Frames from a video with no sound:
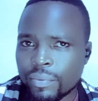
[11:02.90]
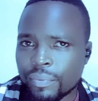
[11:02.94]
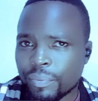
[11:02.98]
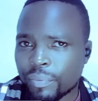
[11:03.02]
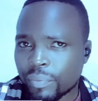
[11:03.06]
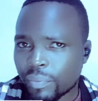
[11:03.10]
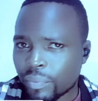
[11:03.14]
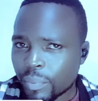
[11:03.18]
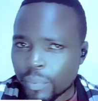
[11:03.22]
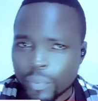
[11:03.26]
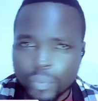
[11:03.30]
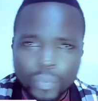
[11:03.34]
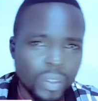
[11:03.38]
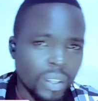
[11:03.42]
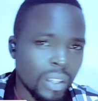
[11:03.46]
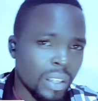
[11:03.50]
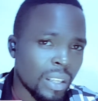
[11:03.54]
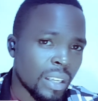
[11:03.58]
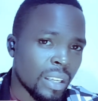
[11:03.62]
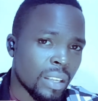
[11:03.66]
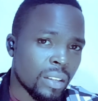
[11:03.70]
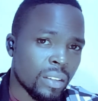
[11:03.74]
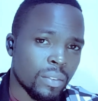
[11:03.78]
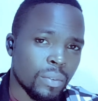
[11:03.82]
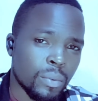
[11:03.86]
So
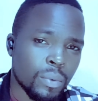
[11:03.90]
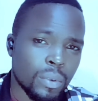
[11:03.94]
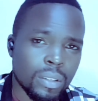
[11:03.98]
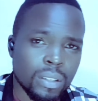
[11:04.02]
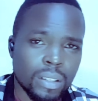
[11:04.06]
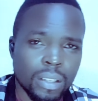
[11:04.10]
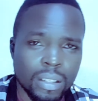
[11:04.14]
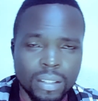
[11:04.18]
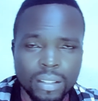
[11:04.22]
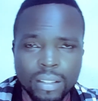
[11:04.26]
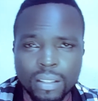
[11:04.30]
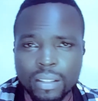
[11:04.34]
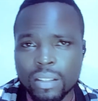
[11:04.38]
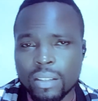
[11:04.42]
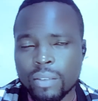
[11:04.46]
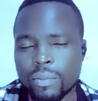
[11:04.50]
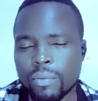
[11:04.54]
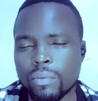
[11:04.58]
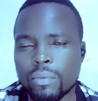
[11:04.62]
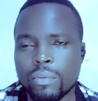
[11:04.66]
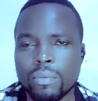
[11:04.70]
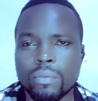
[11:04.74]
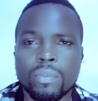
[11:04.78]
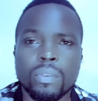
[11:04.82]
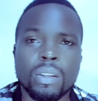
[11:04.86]
for the
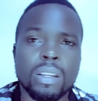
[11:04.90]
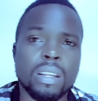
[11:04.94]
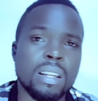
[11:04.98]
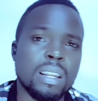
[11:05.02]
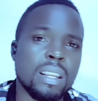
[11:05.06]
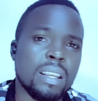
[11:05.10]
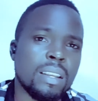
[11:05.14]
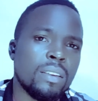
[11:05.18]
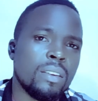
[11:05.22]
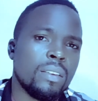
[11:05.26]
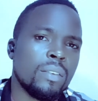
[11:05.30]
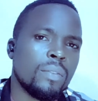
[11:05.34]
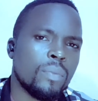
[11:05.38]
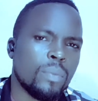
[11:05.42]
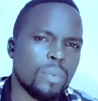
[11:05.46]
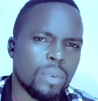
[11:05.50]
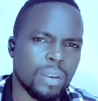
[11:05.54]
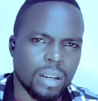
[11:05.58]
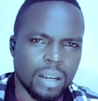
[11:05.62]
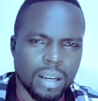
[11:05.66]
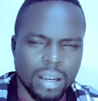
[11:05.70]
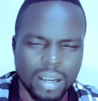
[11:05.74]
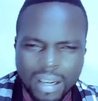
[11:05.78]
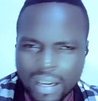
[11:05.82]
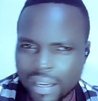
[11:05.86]
layers, you will need to
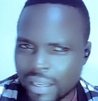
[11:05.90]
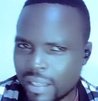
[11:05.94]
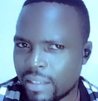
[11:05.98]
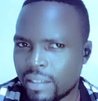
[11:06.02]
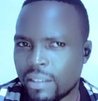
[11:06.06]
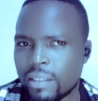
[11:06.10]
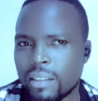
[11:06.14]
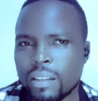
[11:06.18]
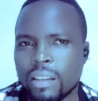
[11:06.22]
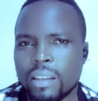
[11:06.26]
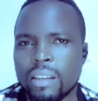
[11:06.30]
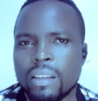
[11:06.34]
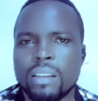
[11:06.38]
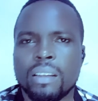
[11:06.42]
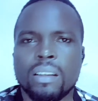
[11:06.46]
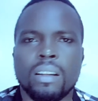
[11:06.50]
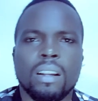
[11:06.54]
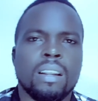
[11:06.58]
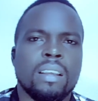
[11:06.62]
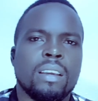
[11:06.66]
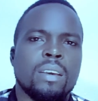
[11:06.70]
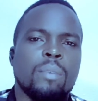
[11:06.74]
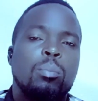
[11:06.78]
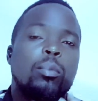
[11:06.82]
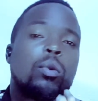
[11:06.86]
add the
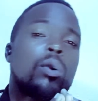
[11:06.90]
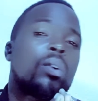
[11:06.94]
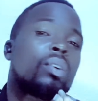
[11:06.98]
laying